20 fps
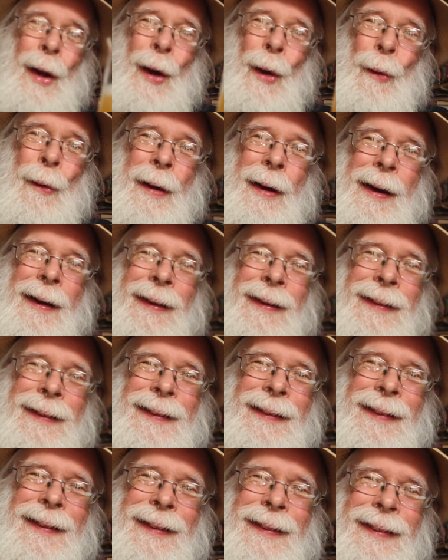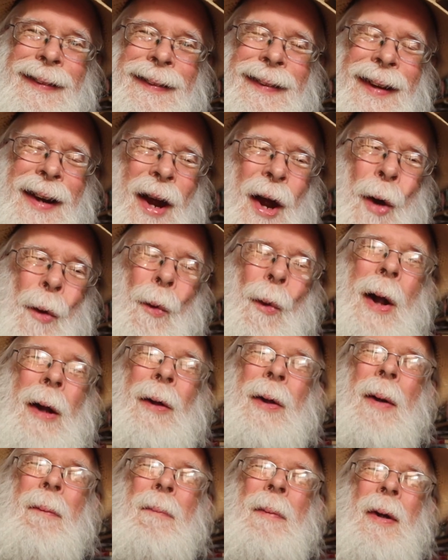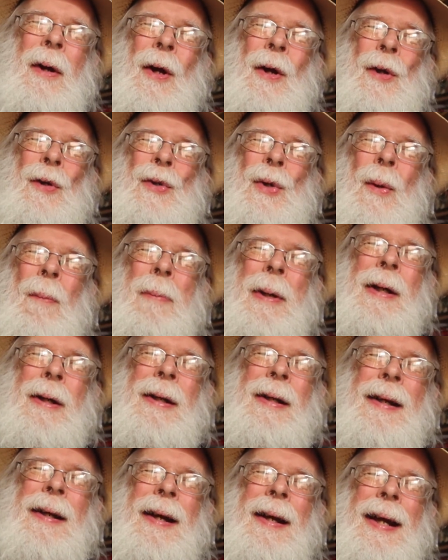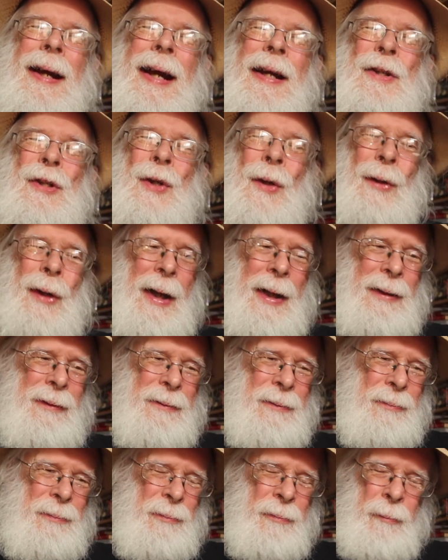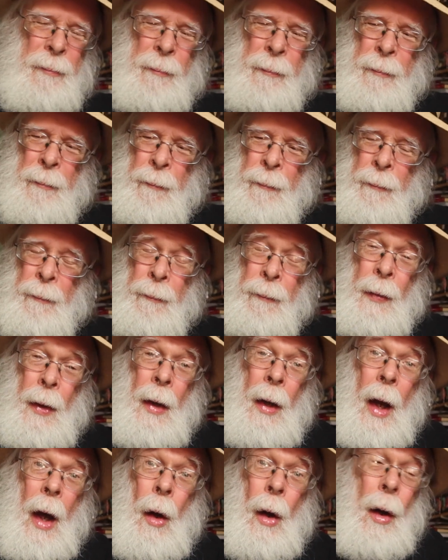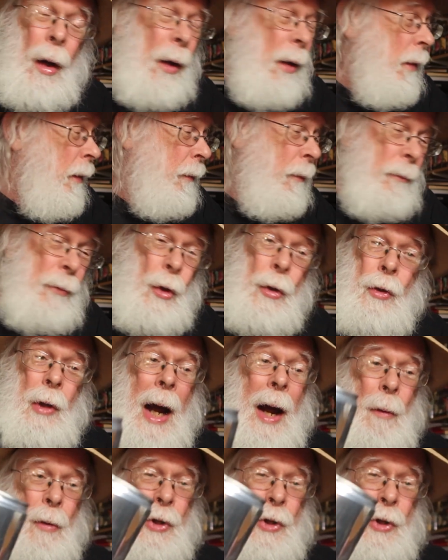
hello there. Welcome to Bière et Chocolat. Uh, I